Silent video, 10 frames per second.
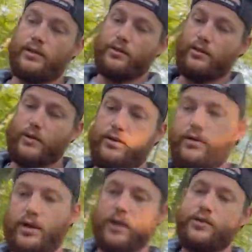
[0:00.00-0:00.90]
you know, you
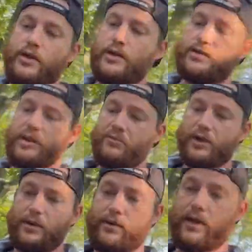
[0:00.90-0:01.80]
got to try to save
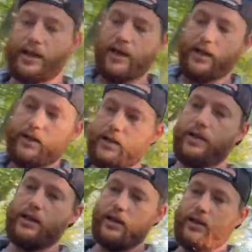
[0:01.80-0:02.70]
money where you can
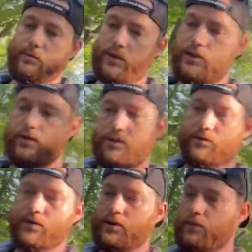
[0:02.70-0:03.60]
and
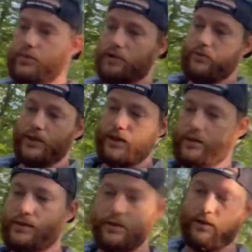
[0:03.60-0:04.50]
materials are going to be your
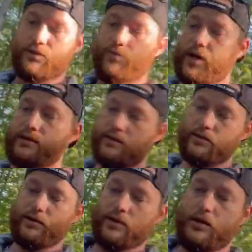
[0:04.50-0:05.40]
biggest expense,
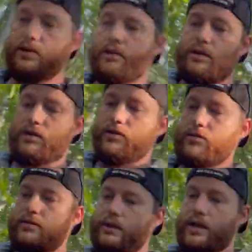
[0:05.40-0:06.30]
you know,
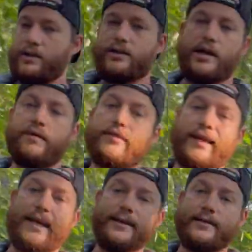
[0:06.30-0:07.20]
that aside of
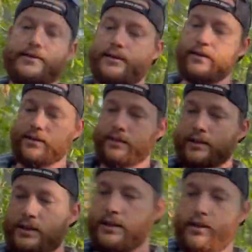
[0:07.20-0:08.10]
land.
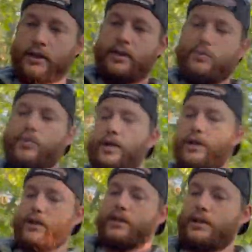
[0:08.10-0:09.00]
But,
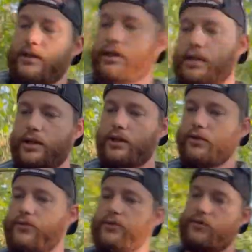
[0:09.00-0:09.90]
you know,
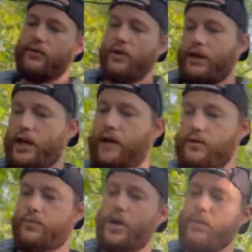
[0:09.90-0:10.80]
if, if you already have a
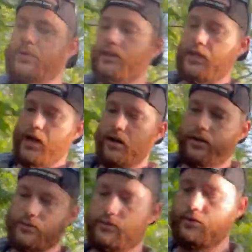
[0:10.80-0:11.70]
spot picked
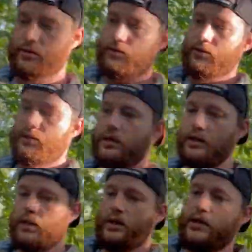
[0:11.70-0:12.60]
out and
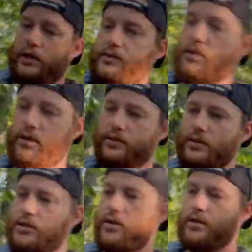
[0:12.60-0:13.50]
that's already
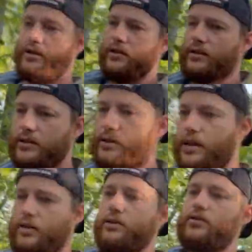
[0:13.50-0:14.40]
secured, and now
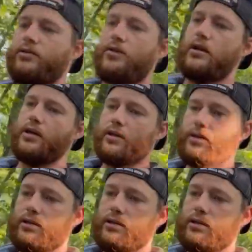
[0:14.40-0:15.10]
you're just trying to